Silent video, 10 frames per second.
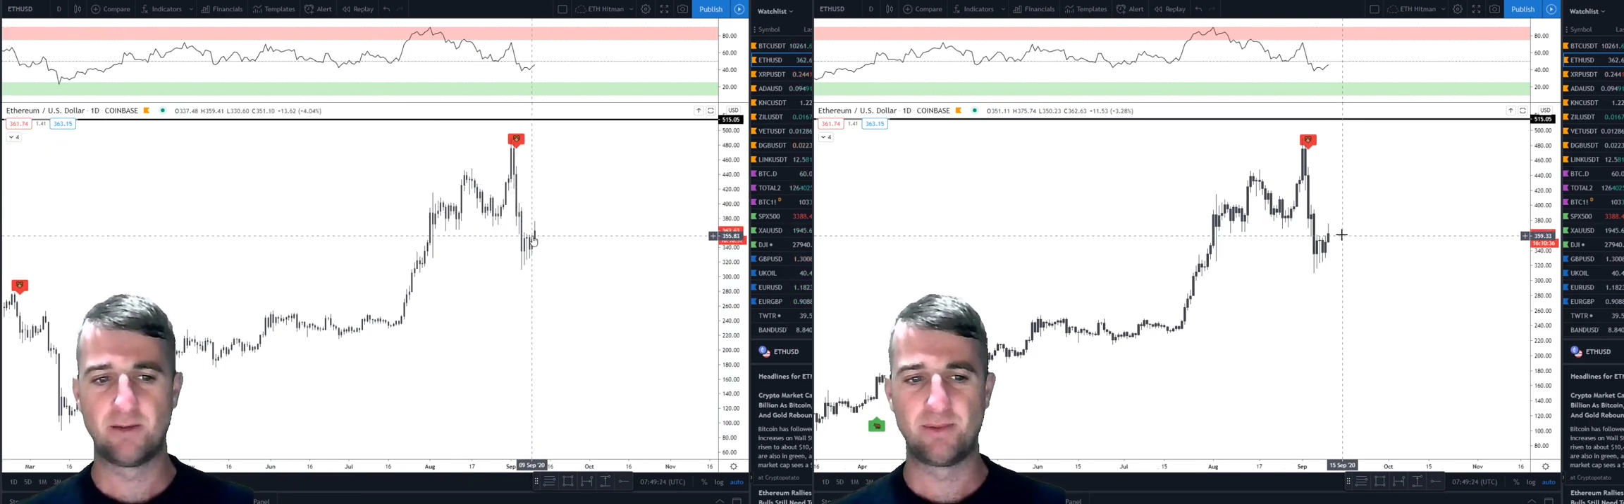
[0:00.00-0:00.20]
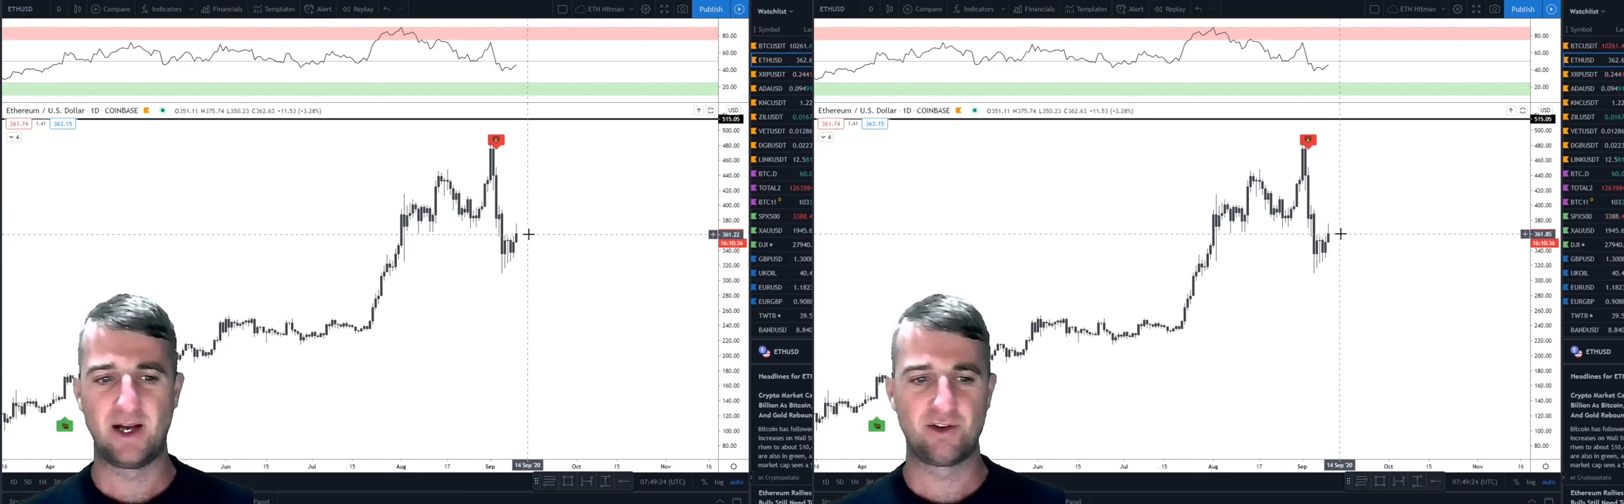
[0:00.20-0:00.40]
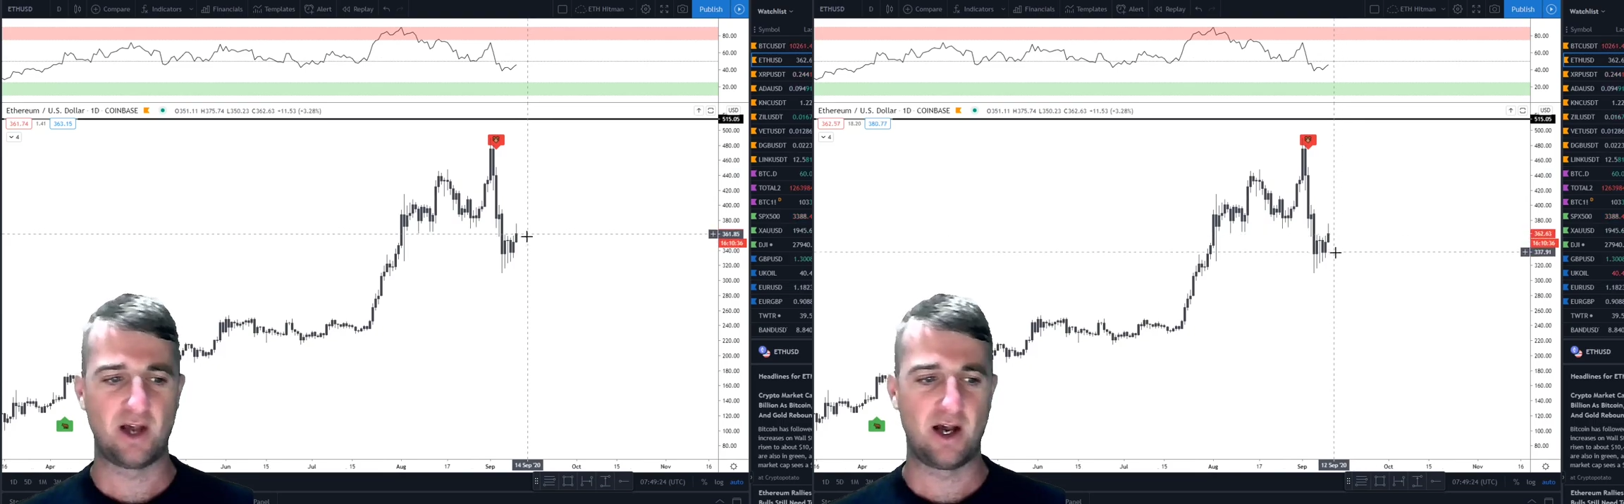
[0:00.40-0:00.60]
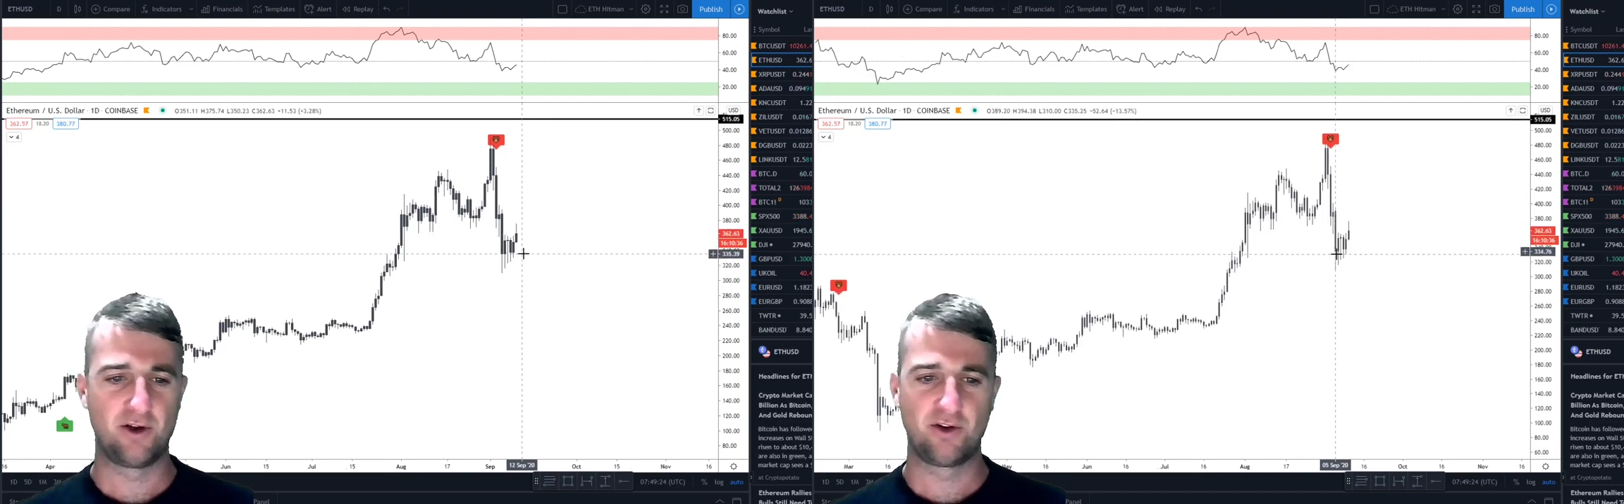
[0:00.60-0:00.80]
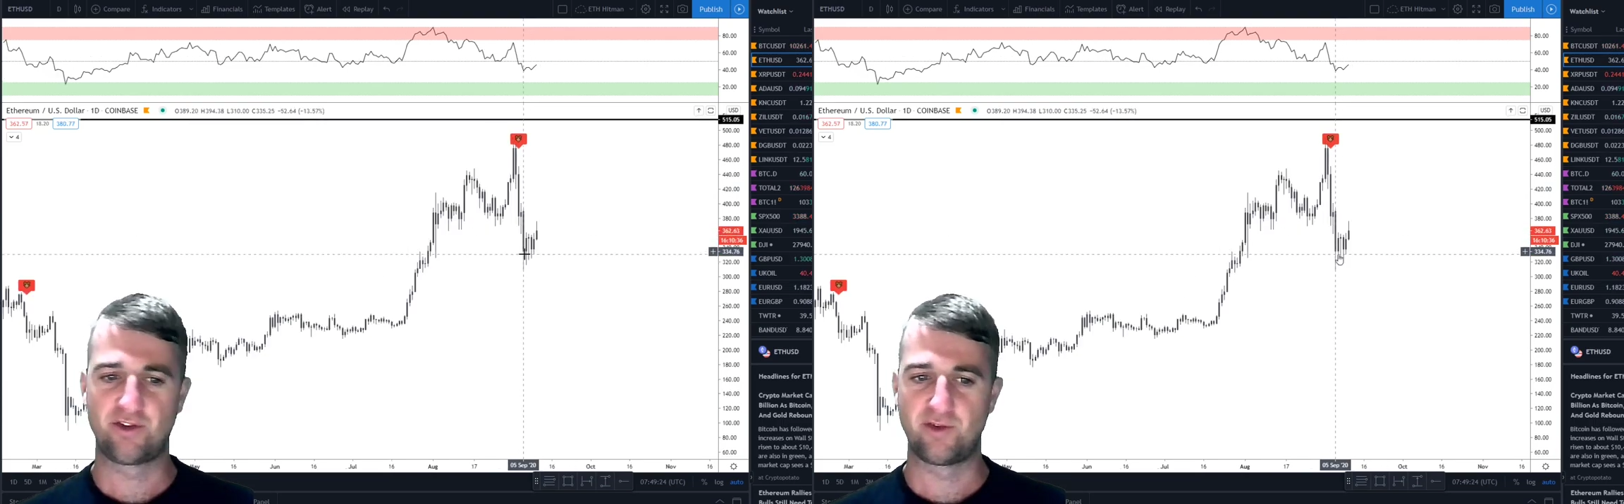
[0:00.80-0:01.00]
but I
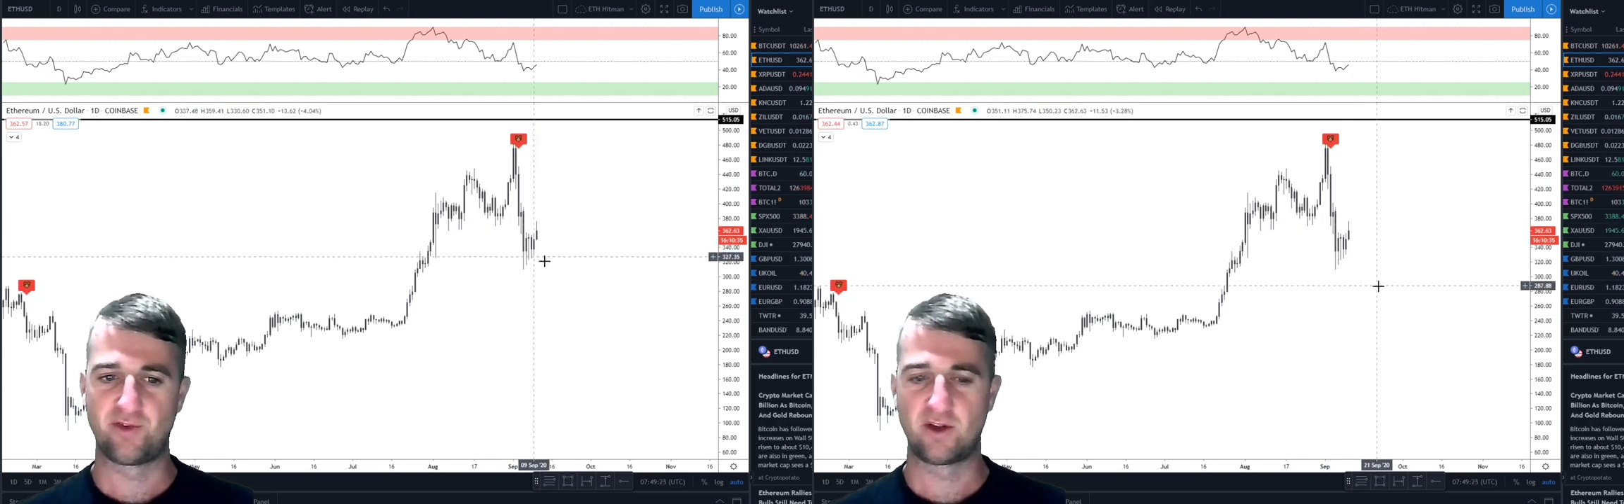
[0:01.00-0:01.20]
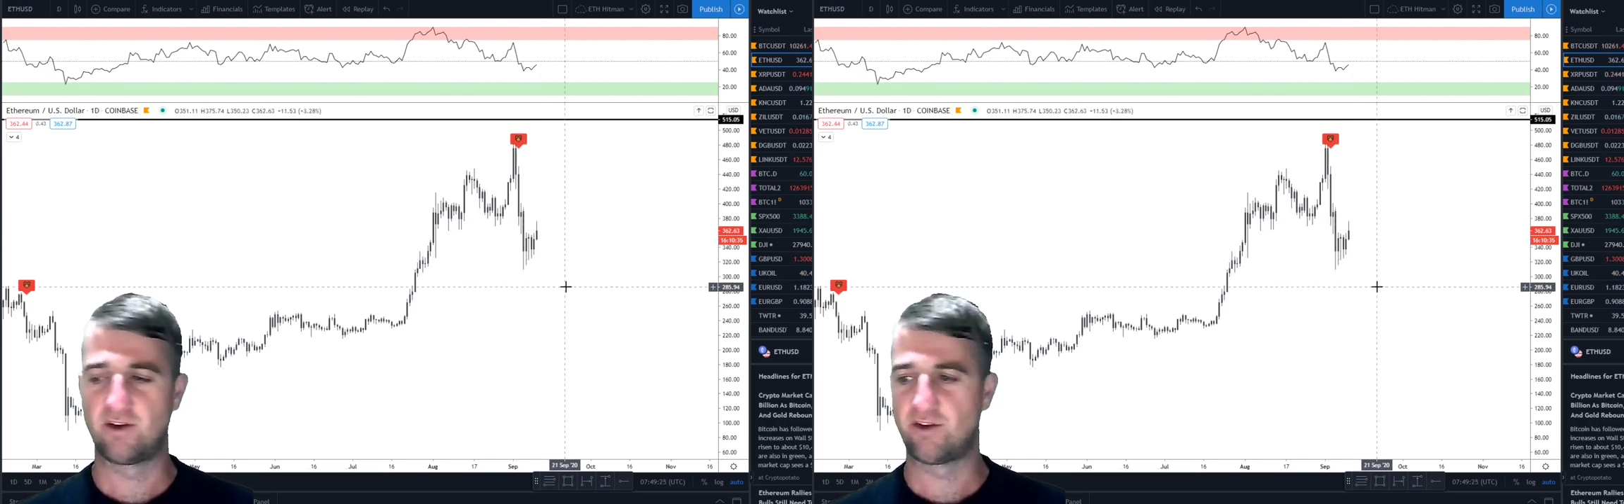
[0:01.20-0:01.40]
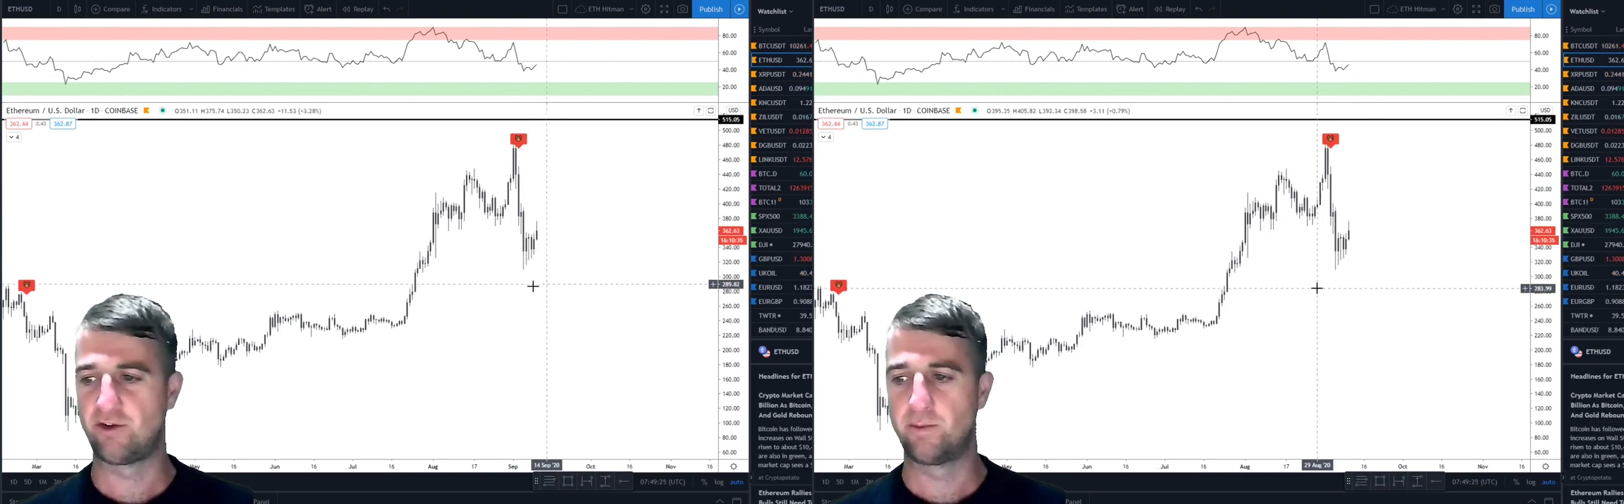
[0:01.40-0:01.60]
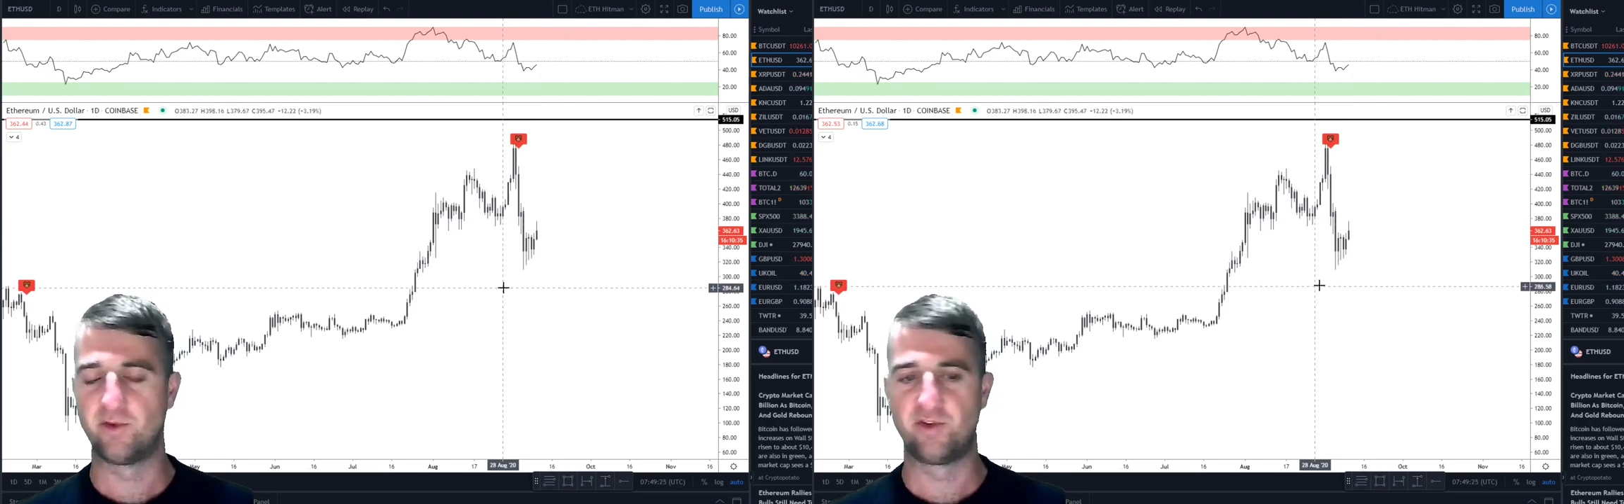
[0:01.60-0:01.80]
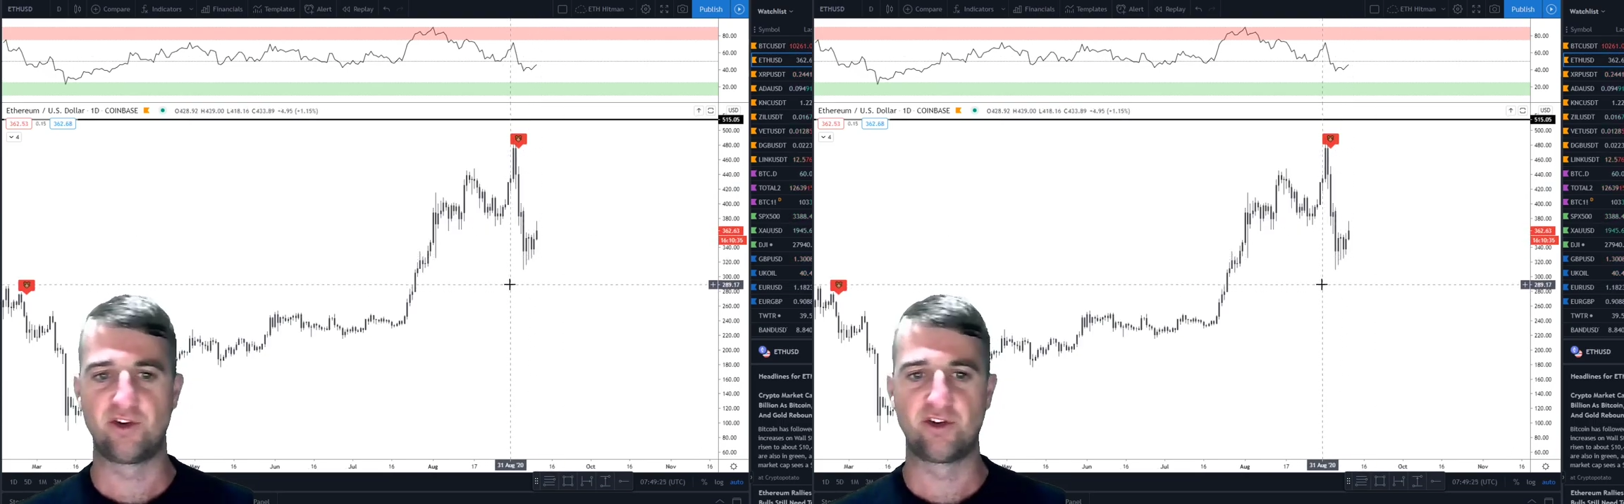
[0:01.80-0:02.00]
honestly think it's
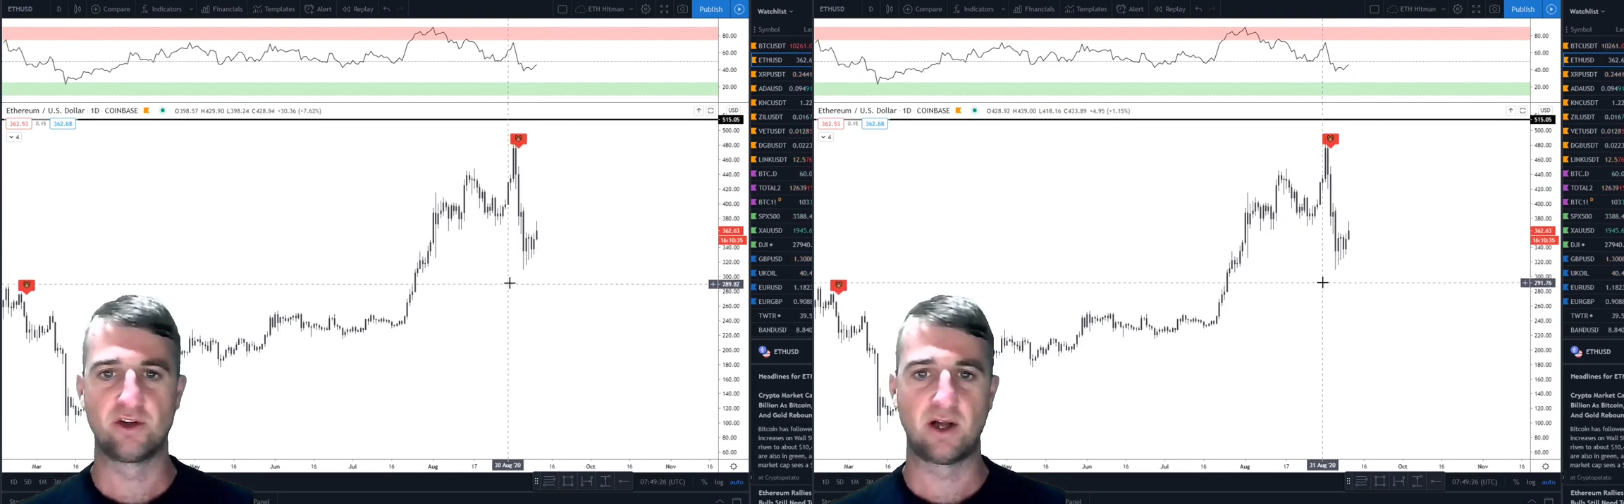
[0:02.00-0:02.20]
superficial.